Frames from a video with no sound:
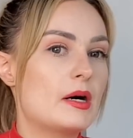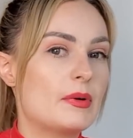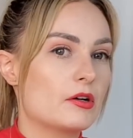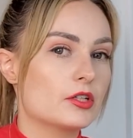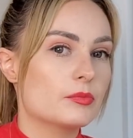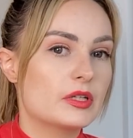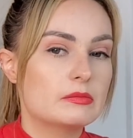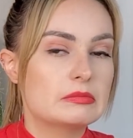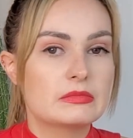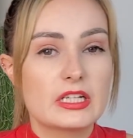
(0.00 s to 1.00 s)
out a little bit.
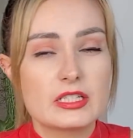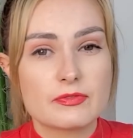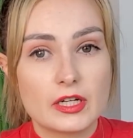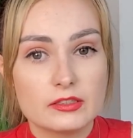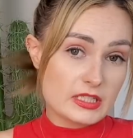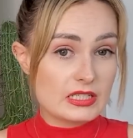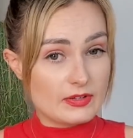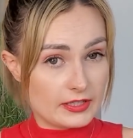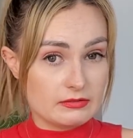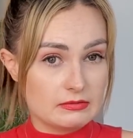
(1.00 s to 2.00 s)
It's fine, it's
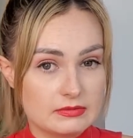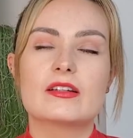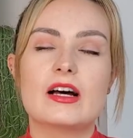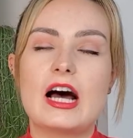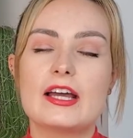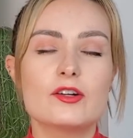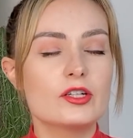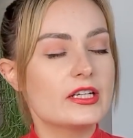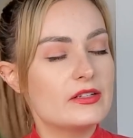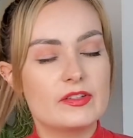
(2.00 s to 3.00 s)
fine. I don't
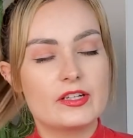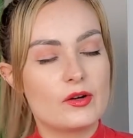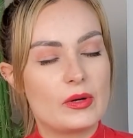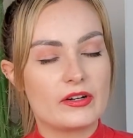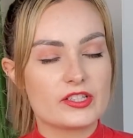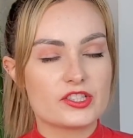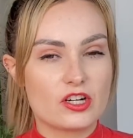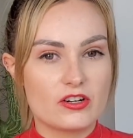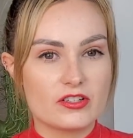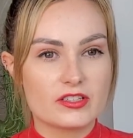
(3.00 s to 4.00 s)
even know where to
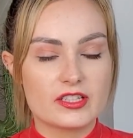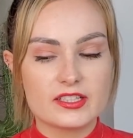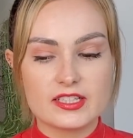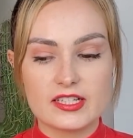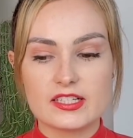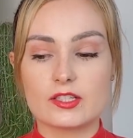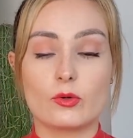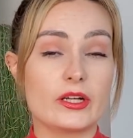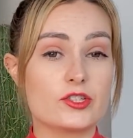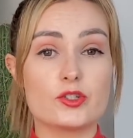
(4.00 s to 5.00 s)
start. This is
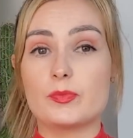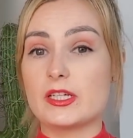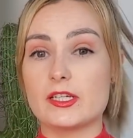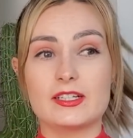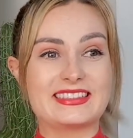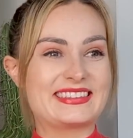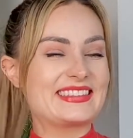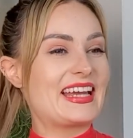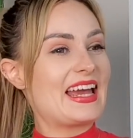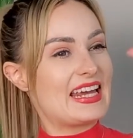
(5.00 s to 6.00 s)
going to be
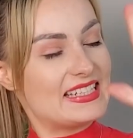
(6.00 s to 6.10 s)
a